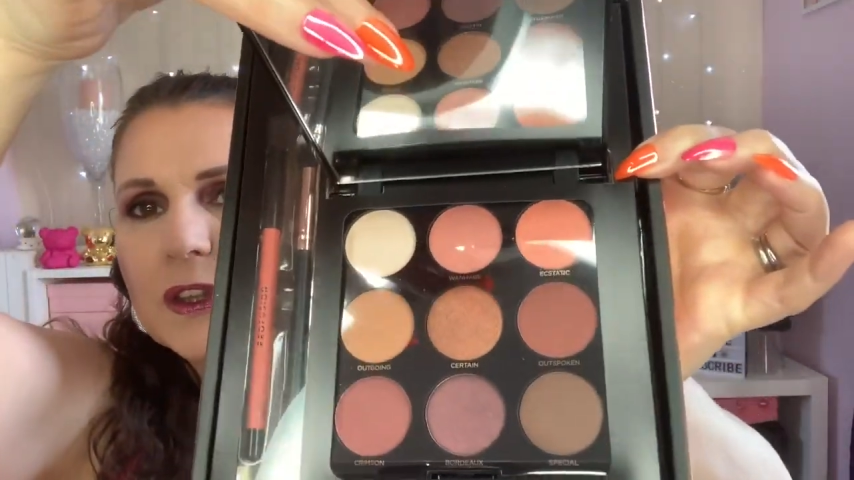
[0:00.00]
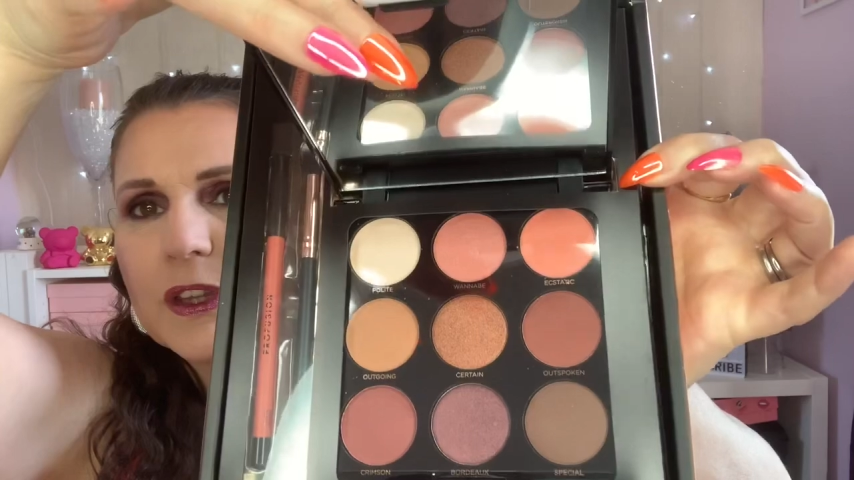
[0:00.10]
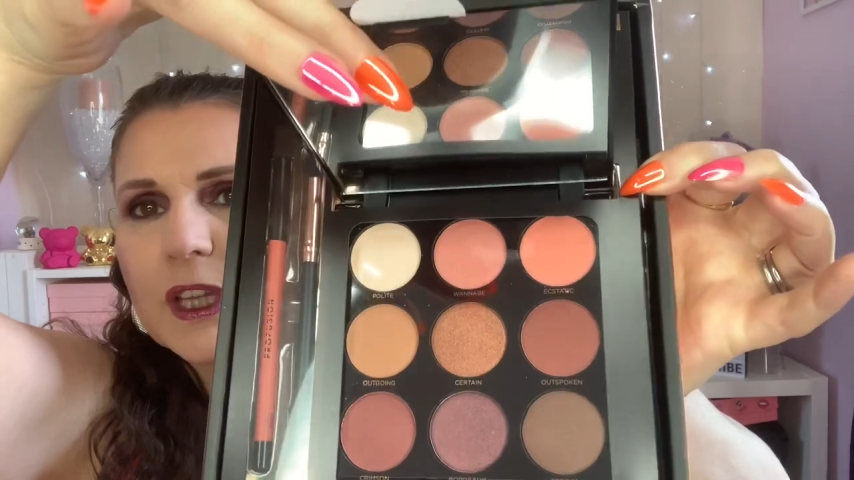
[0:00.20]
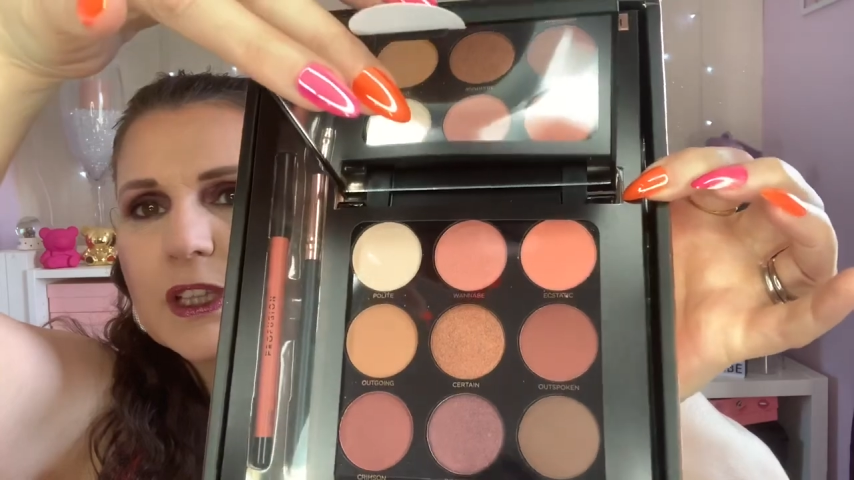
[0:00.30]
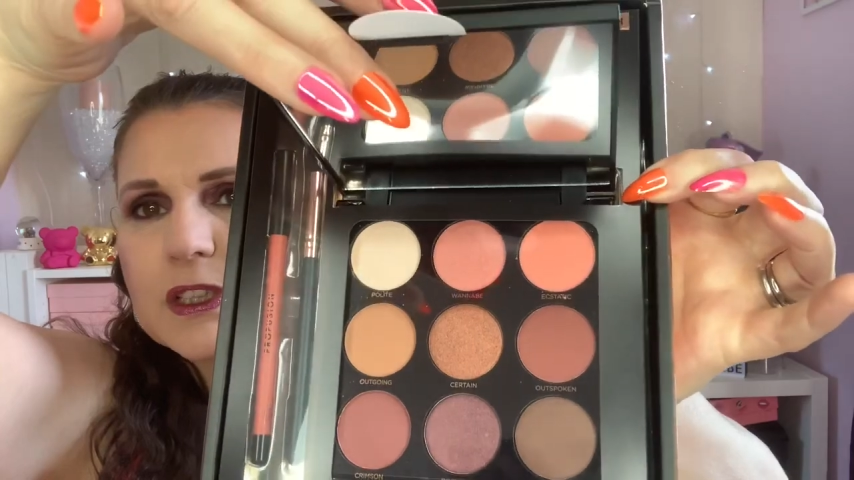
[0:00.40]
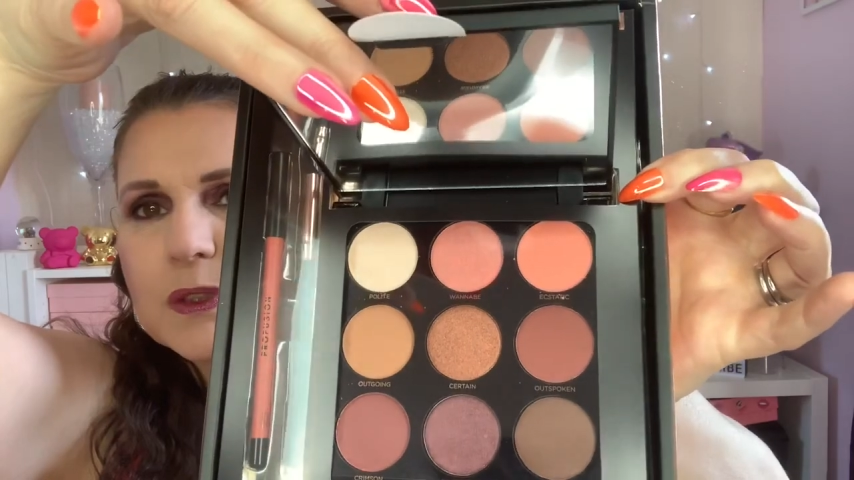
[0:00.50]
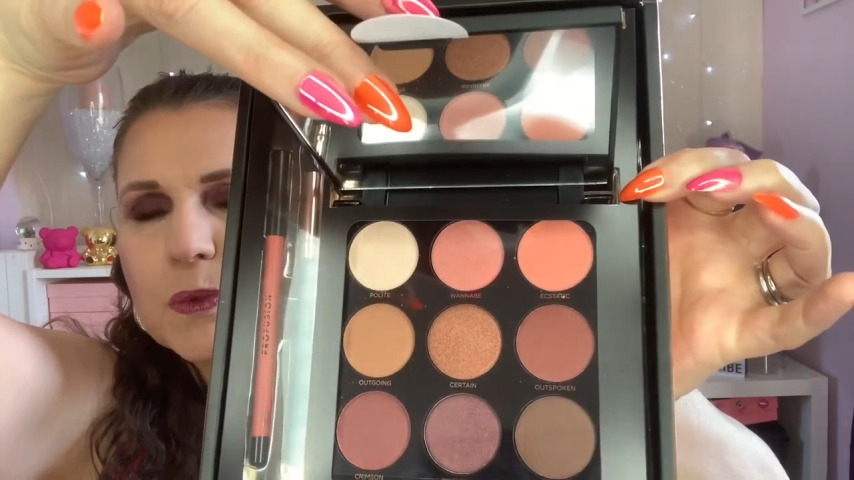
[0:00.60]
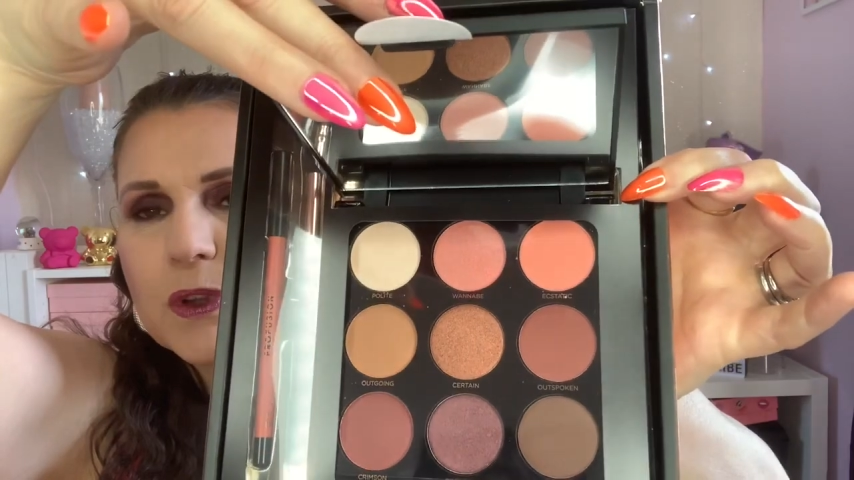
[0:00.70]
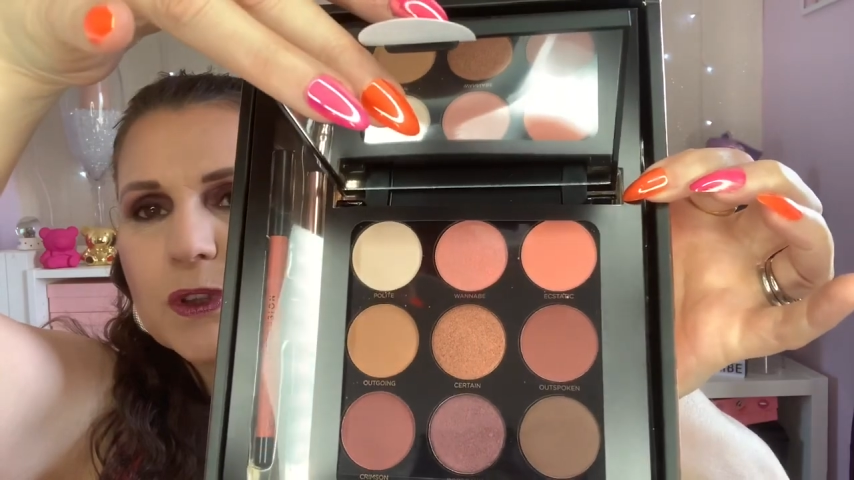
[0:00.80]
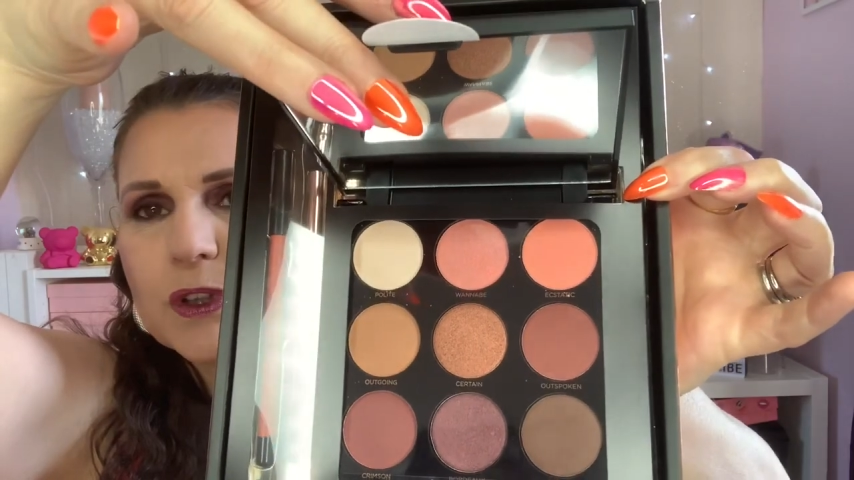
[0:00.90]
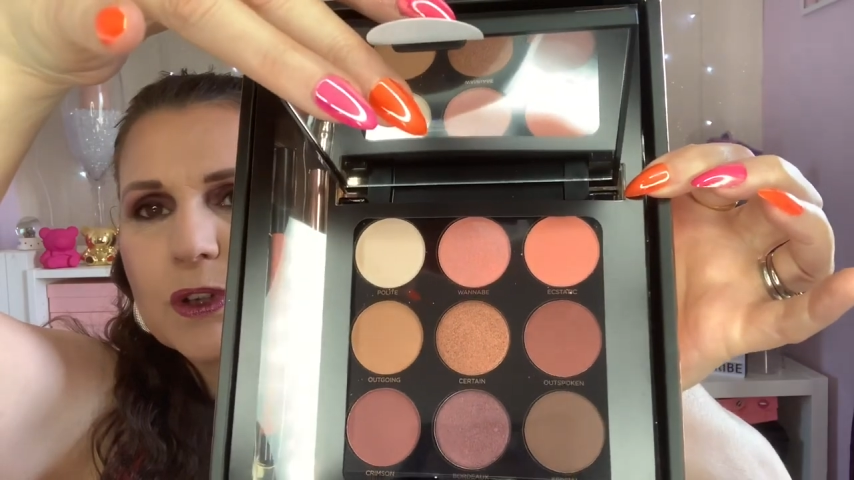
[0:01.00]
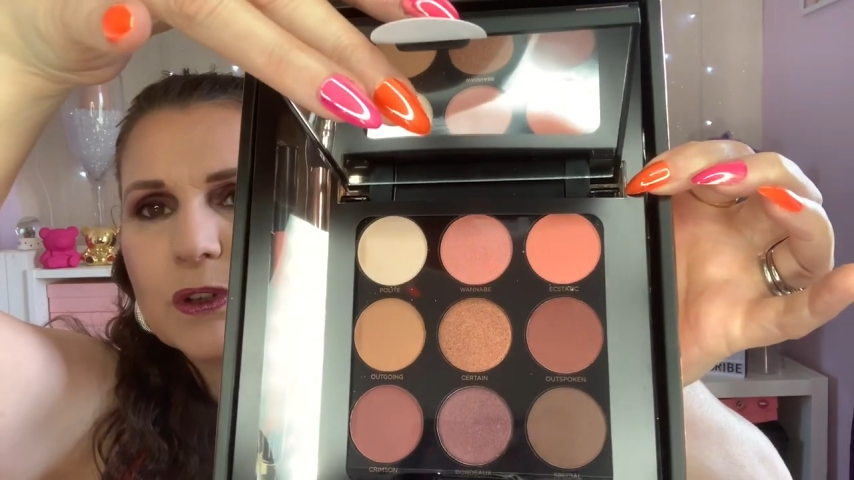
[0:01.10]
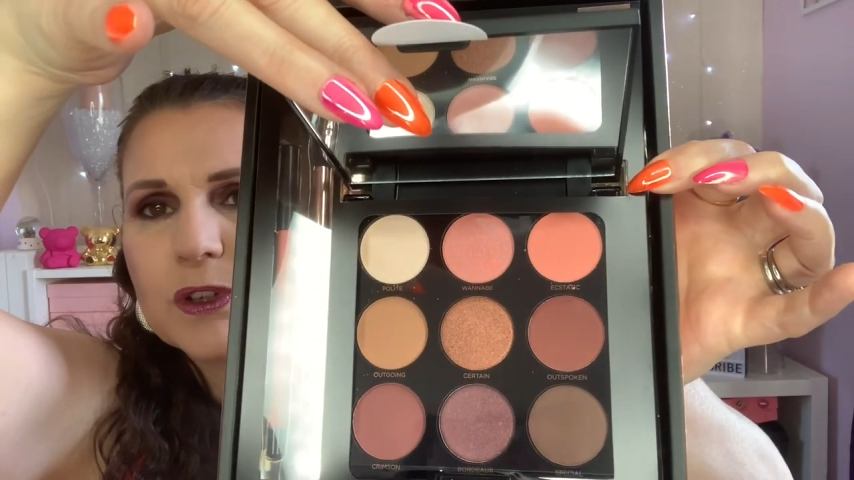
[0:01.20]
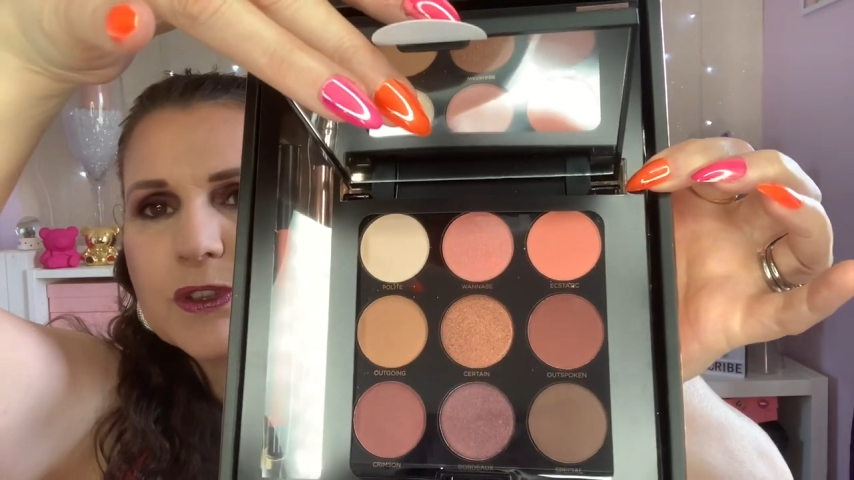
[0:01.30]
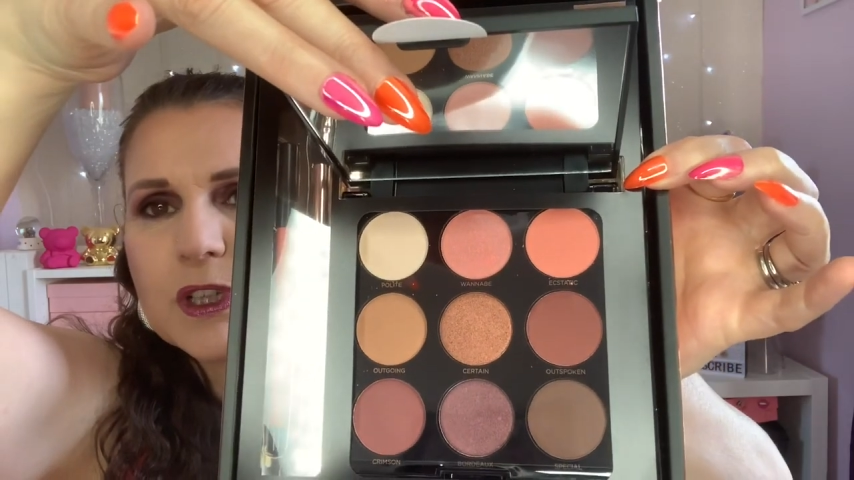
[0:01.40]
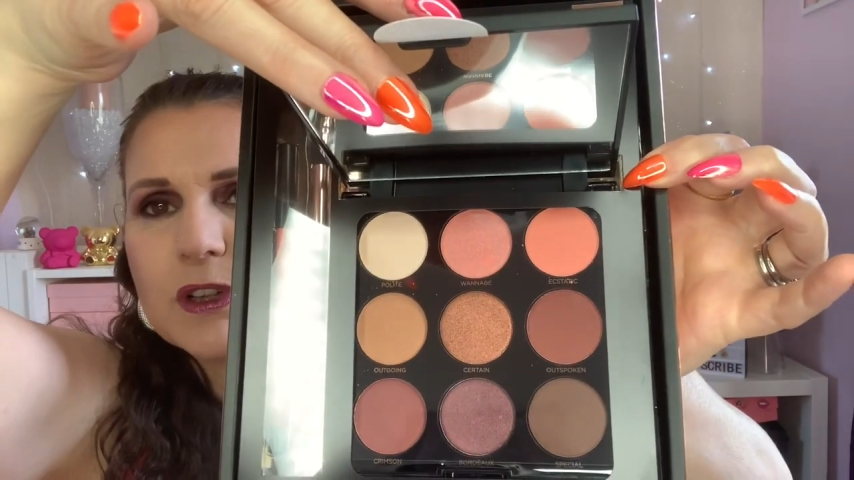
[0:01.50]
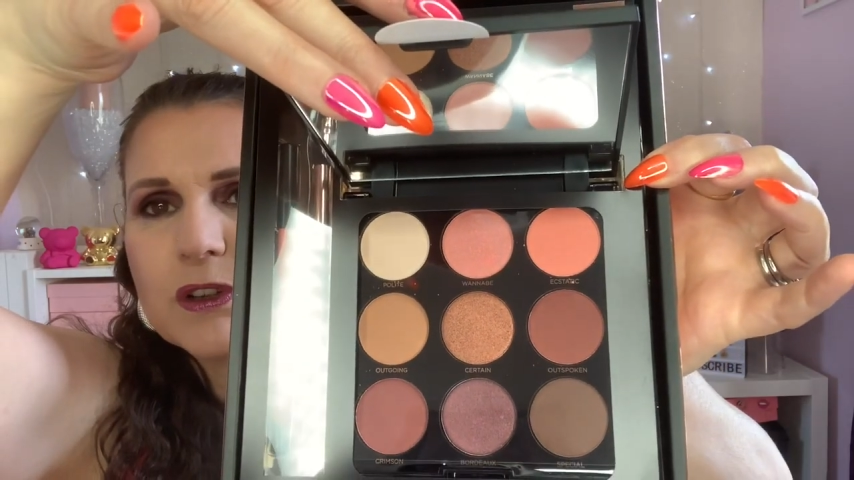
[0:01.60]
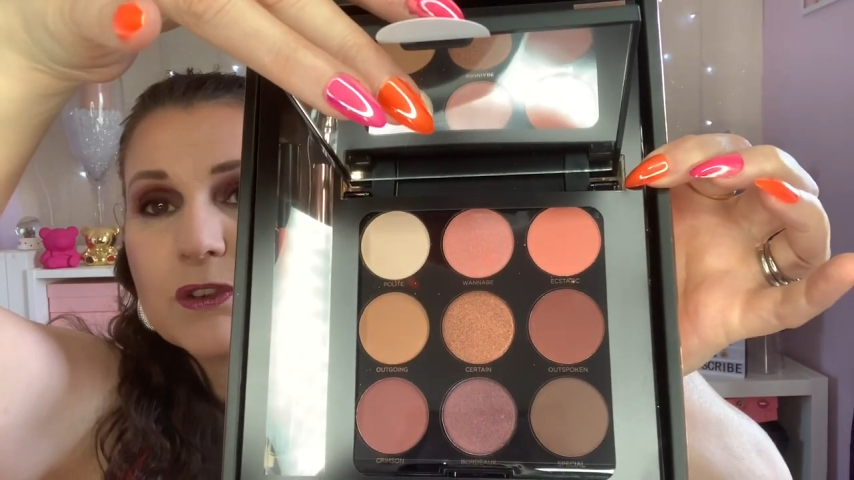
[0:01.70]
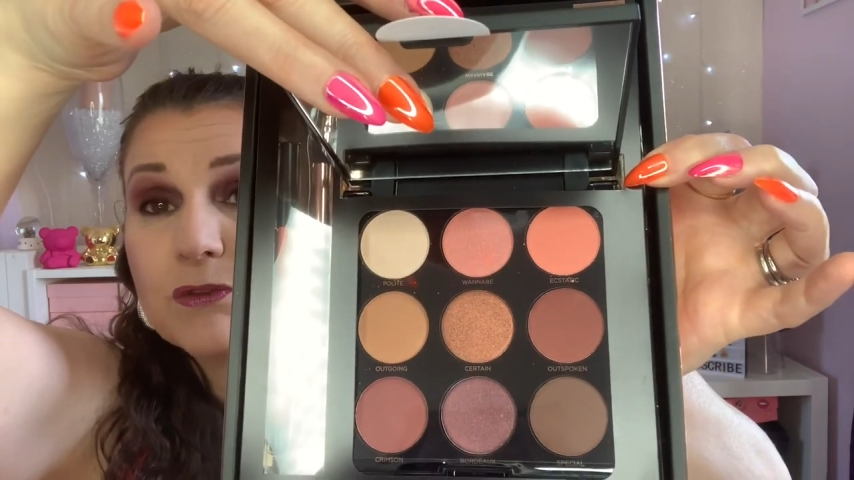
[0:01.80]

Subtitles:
that's what the colours are like.